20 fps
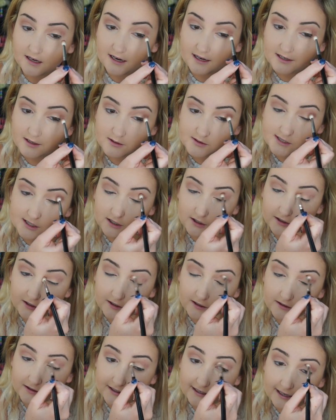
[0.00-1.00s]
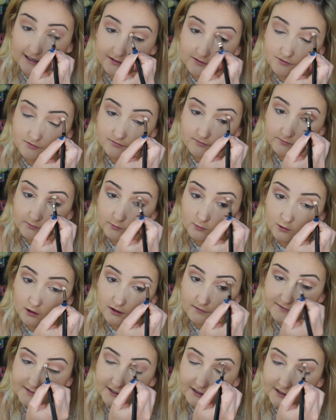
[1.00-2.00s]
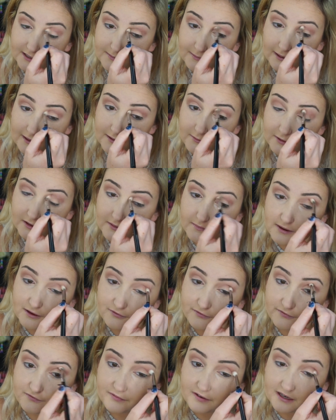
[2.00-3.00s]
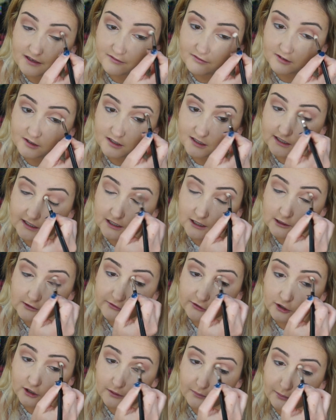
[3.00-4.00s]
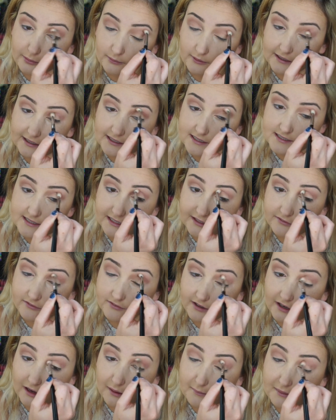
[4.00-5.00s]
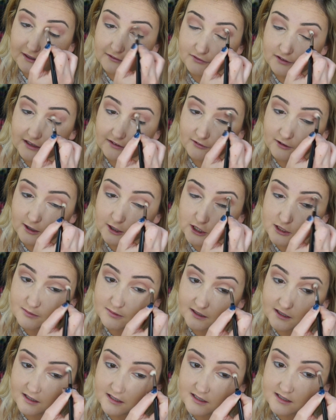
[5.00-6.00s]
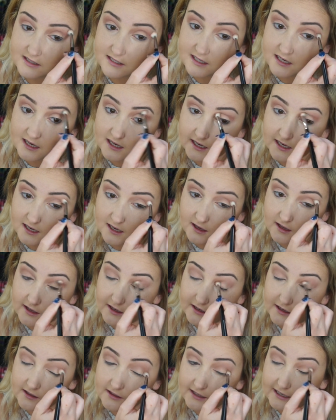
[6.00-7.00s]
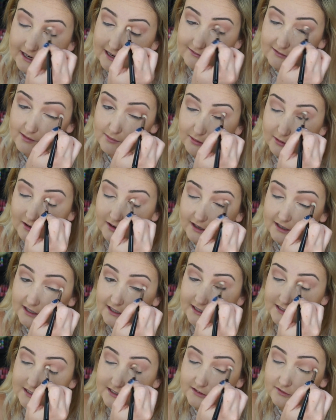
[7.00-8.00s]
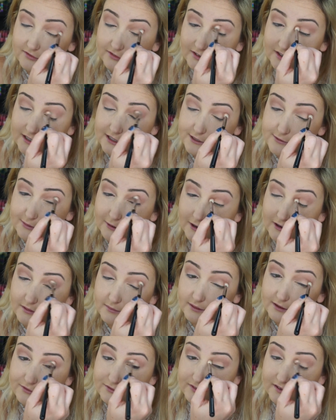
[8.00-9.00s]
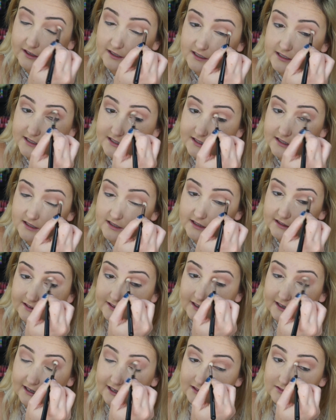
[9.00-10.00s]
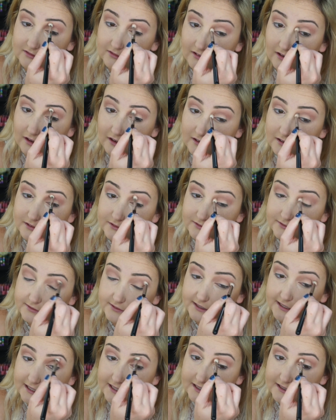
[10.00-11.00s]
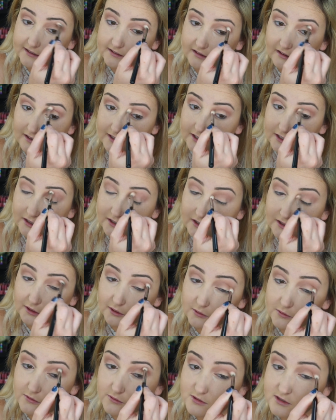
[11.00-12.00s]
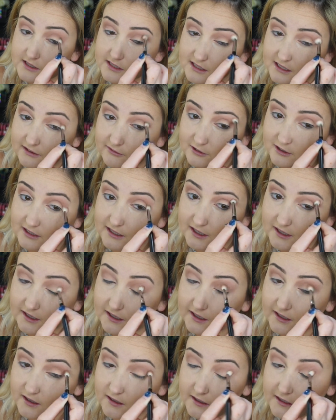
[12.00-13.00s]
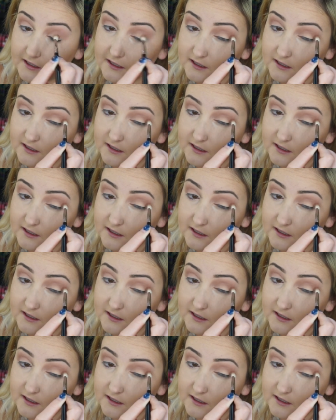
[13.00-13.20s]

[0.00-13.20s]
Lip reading: I know Tarte, like I love Tarte. It's probably one of my favorite overall brands, if not my favorite, just because they have a product for each part of my face that I love and like use every day,